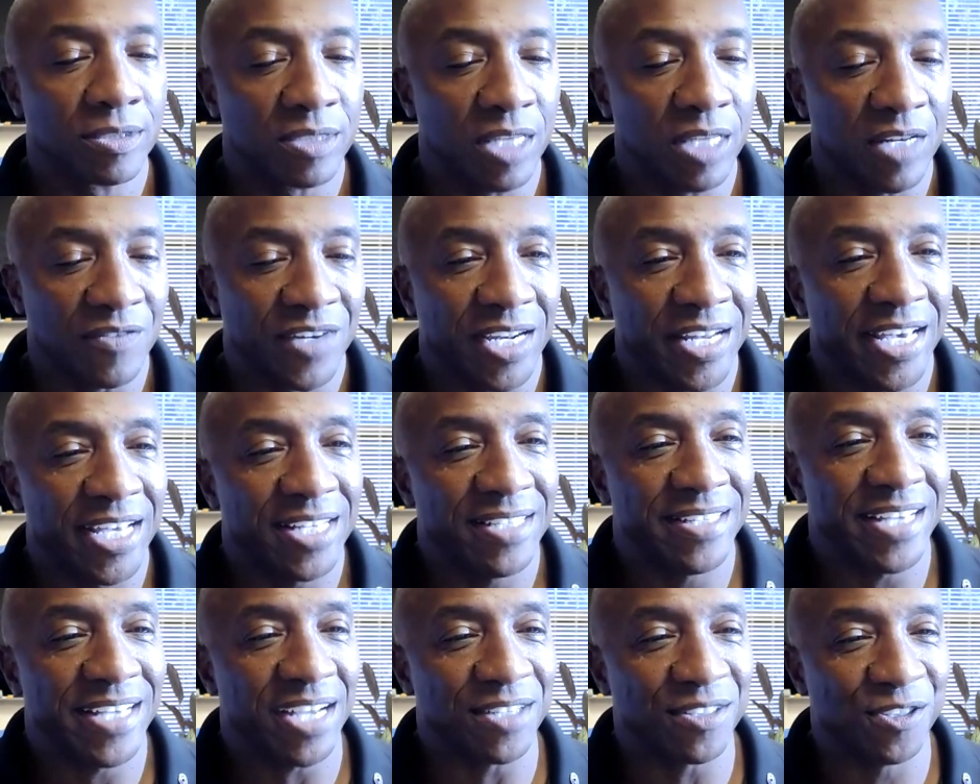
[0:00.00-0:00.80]
I've got to
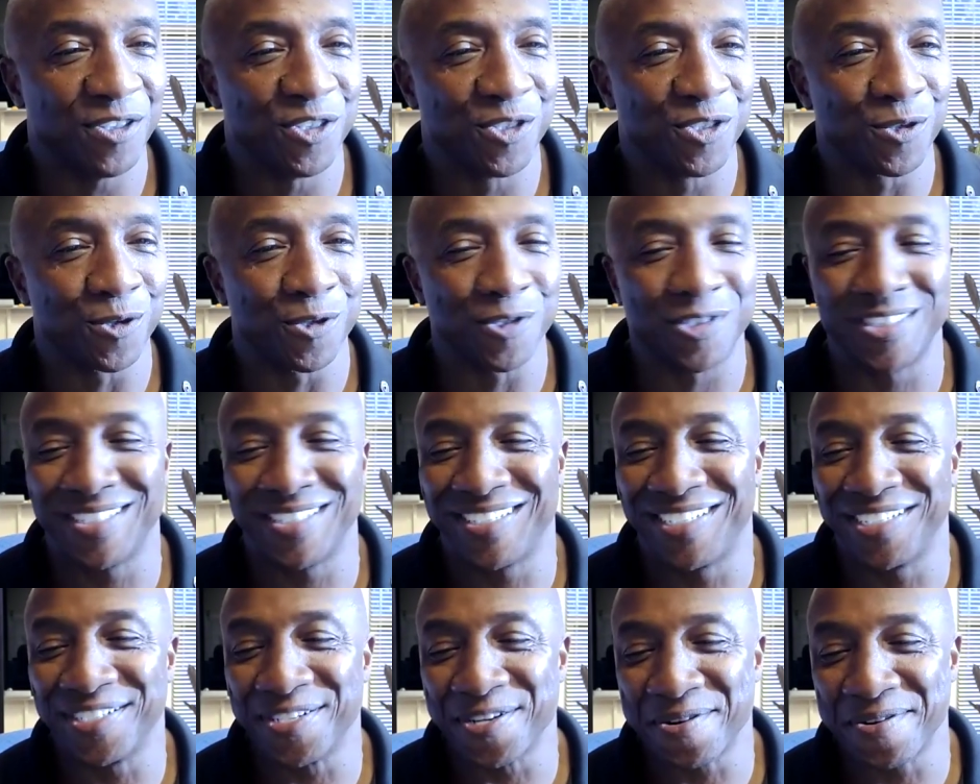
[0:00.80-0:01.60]
head down to Georgia
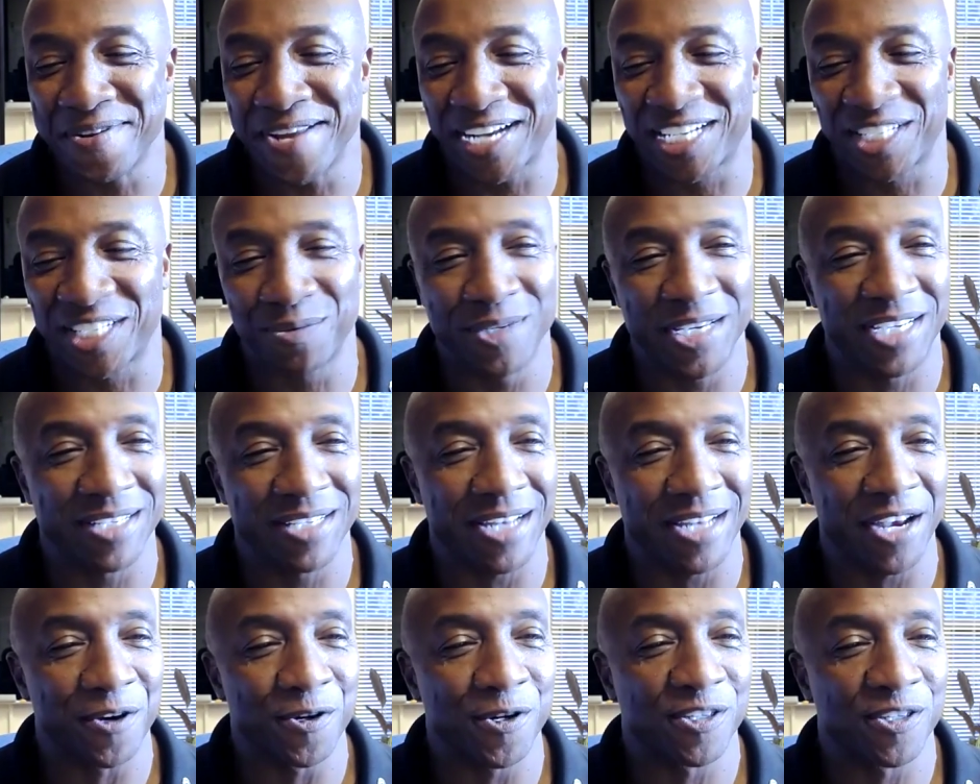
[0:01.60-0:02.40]
here next week,
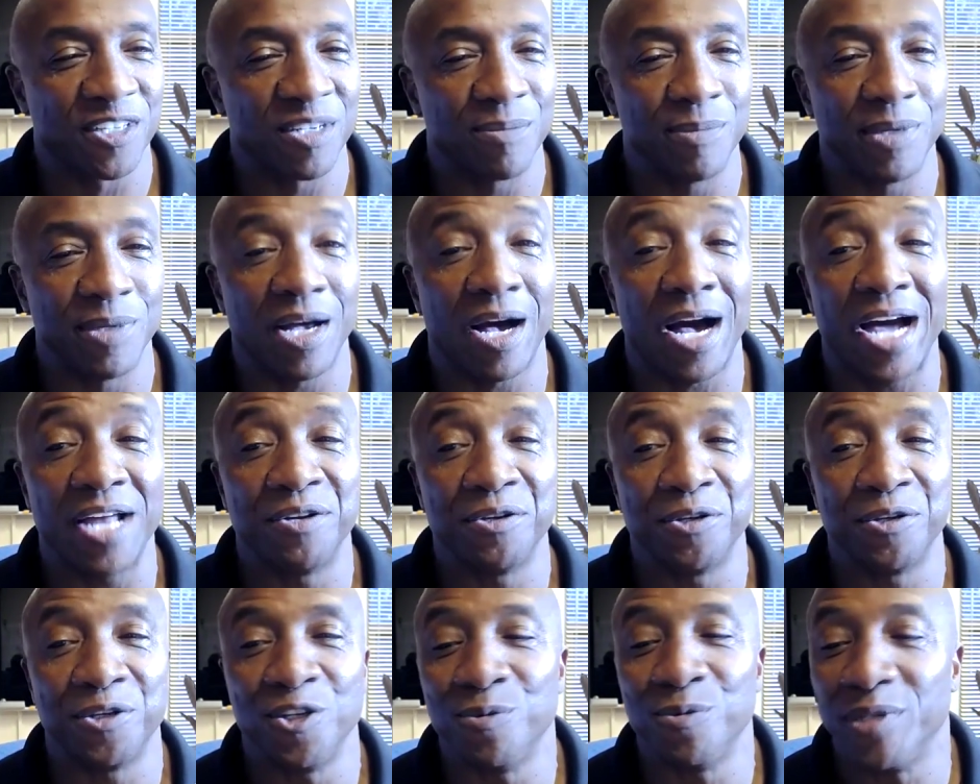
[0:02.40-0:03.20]
and I heard it's going to be hot
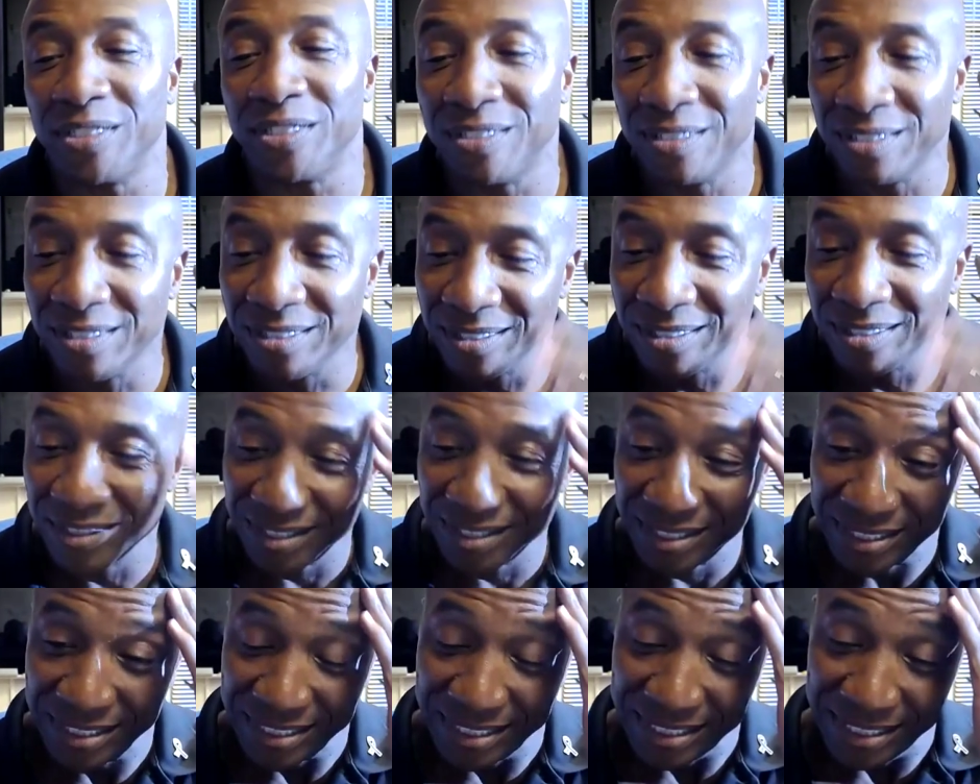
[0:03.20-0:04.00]
and humid.
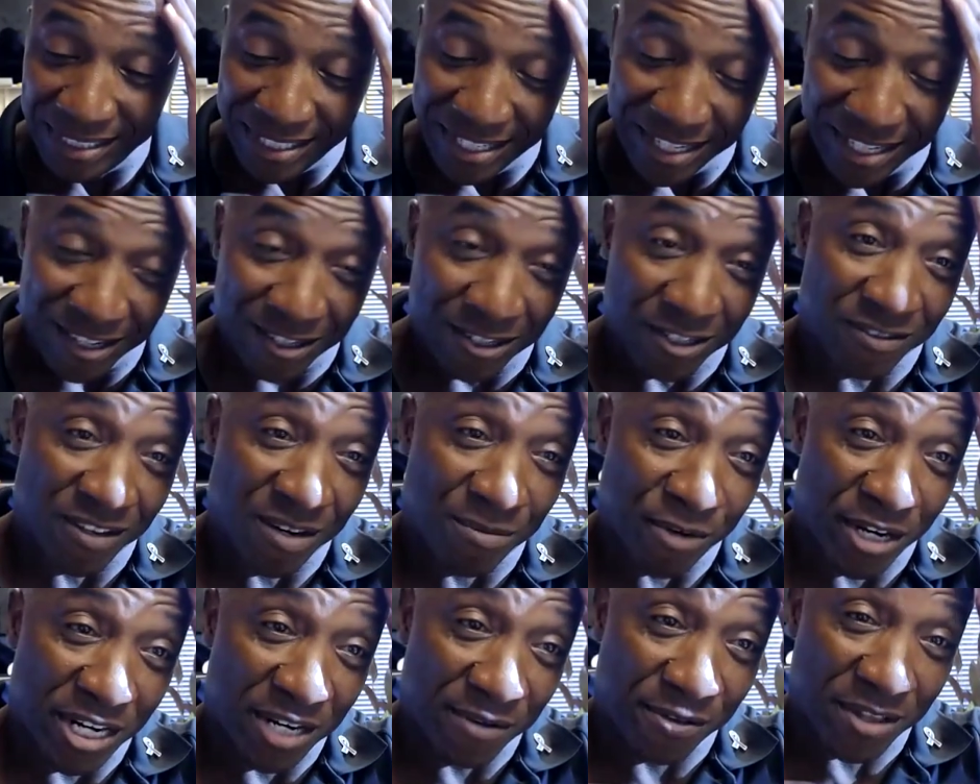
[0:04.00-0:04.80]
I don't know if
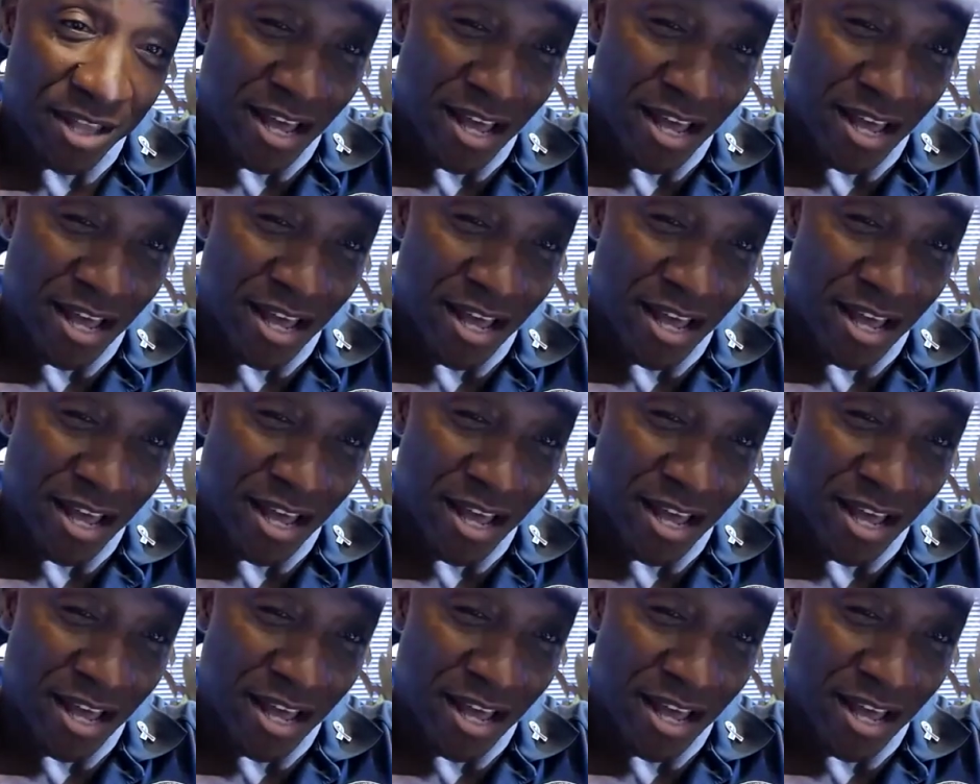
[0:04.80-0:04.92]
I'm ready for